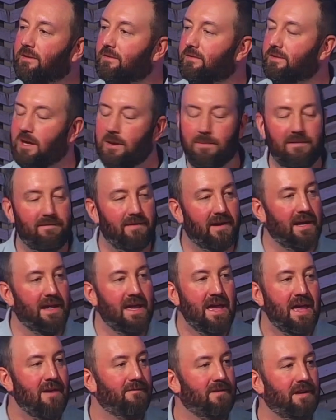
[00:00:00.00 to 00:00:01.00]
It's going to be
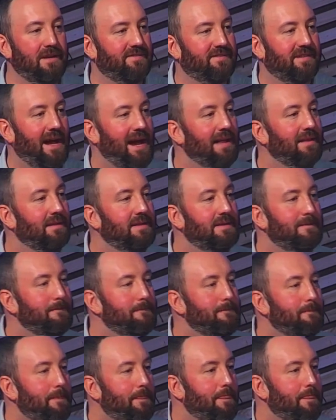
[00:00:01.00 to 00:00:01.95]
very, very silent,